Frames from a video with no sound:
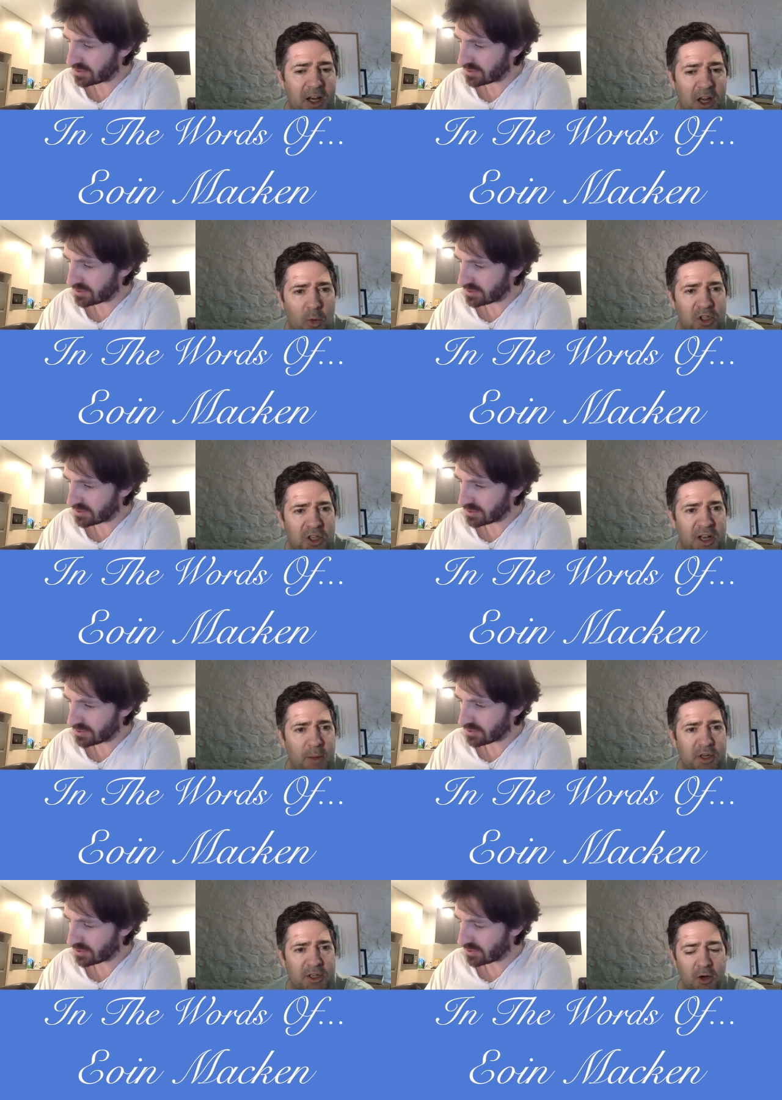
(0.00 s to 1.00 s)
Speaker 1: know, you watch
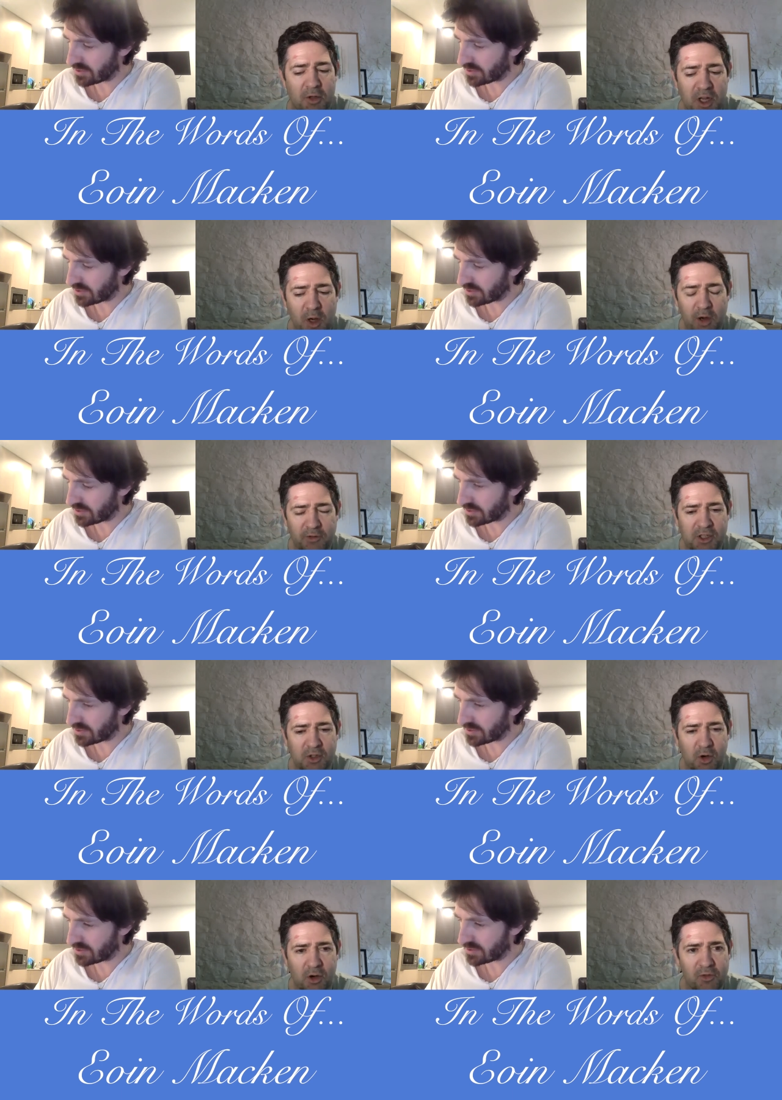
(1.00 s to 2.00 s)
this episode, and you have to
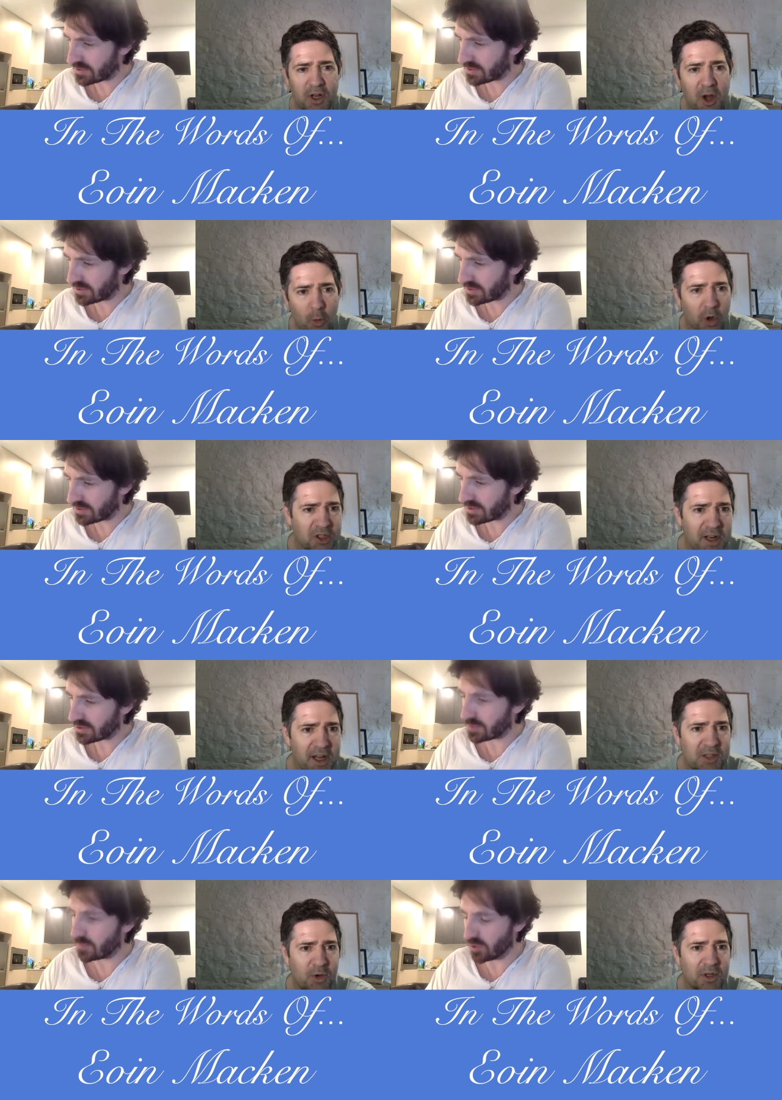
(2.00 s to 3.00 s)
sort of watch the
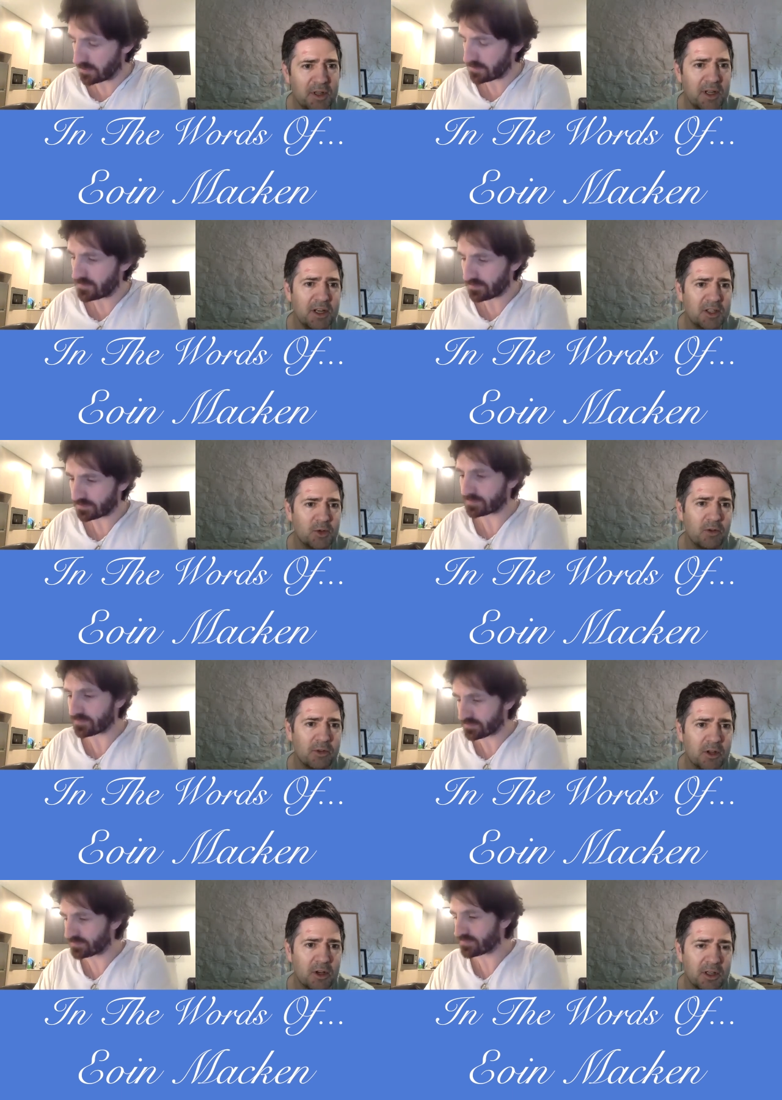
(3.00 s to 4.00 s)
next one, and then it's
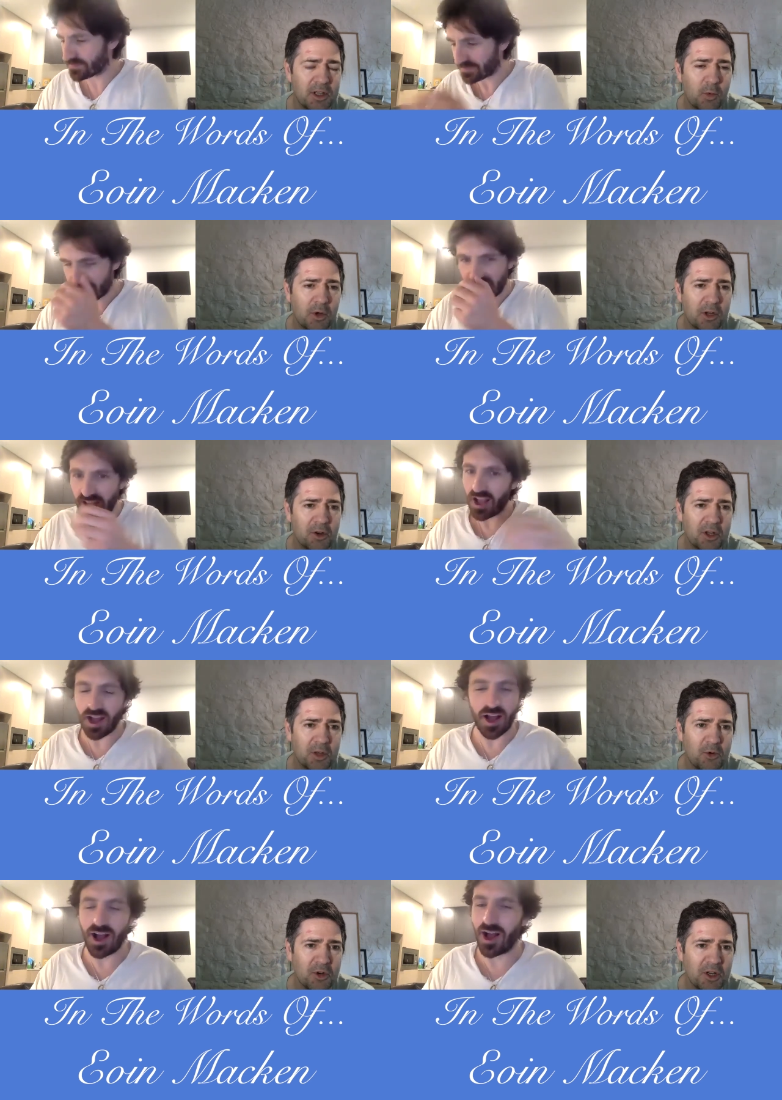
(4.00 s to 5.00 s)
twelve o'clock, and then one
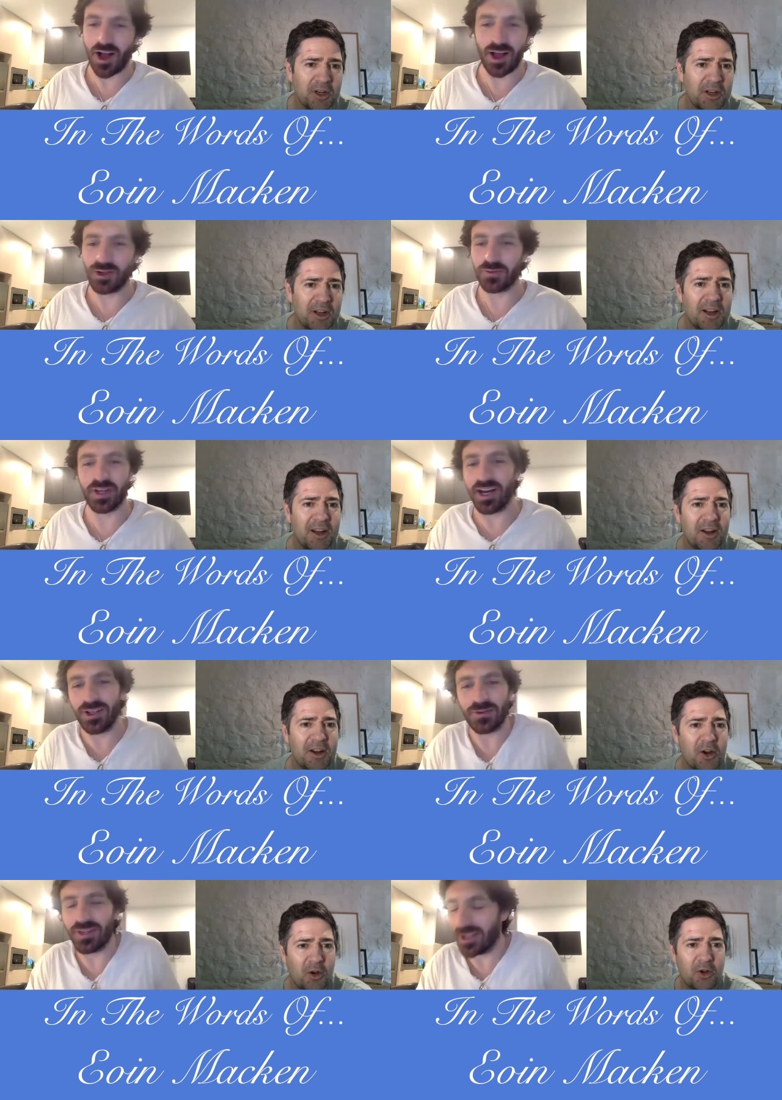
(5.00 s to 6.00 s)
o'clock in the morning. I love that.
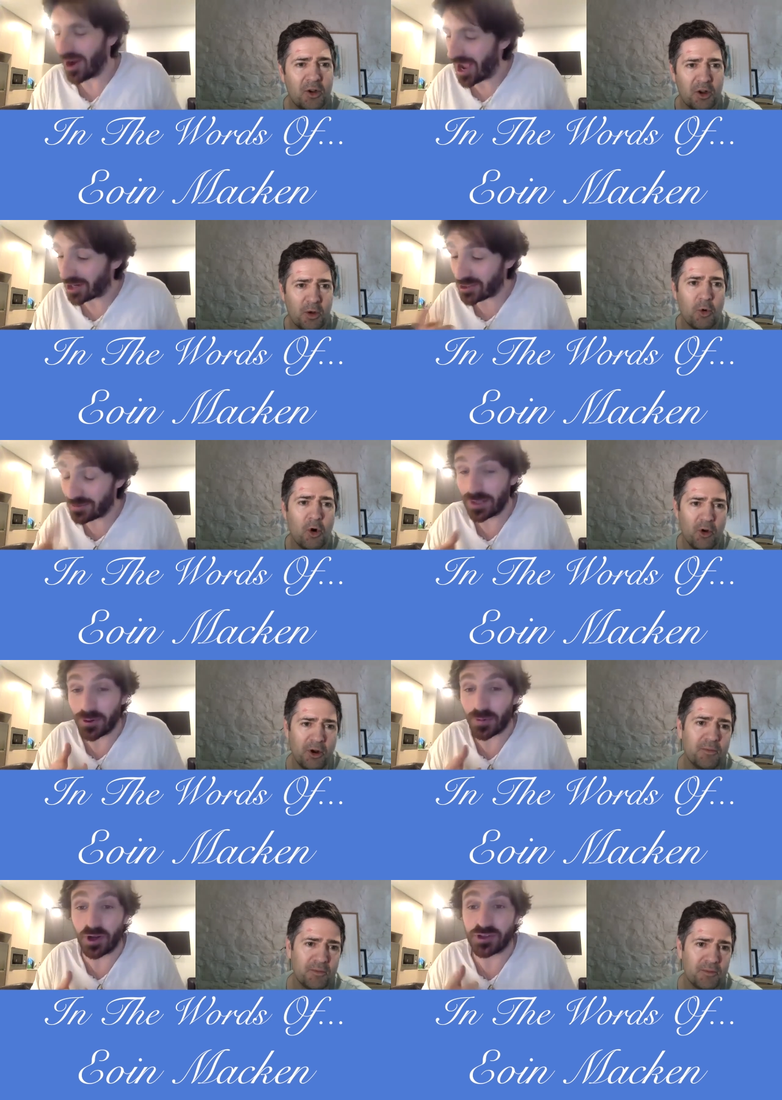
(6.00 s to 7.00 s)
I love that.
Speaker 2: No, I actually
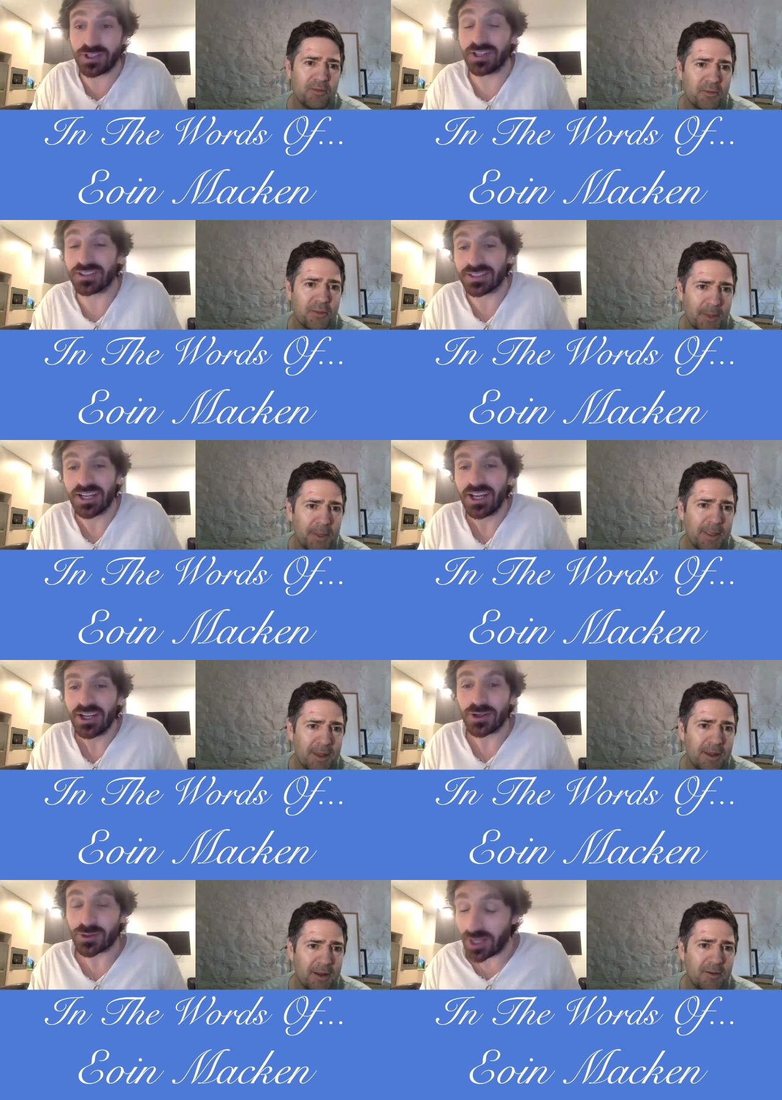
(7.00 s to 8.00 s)
really watch it.
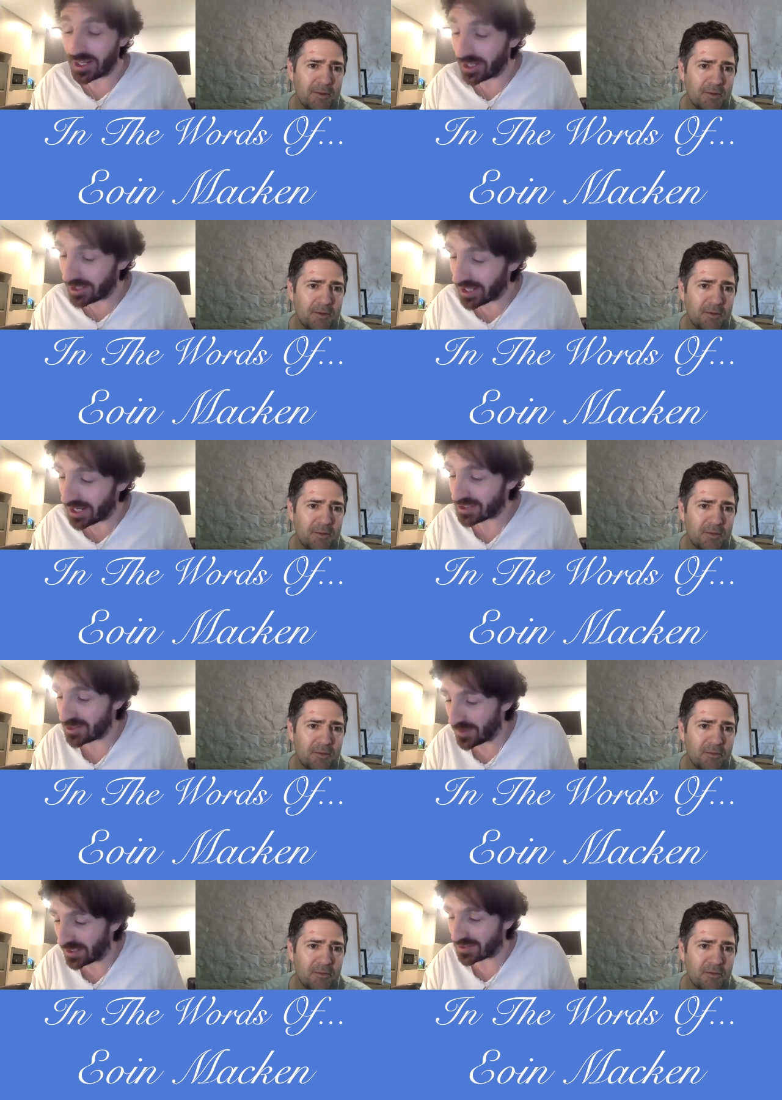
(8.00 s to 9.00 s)
You're saying it, and that
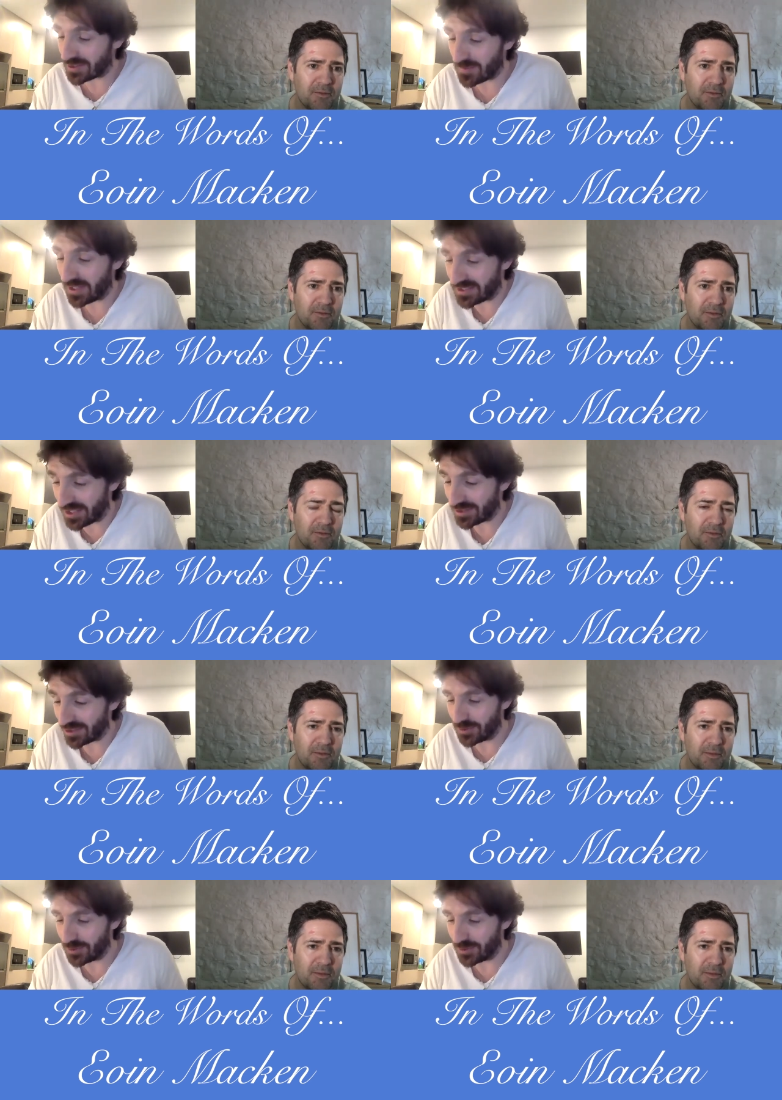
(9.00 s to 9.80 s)
actually makes makes sense. I do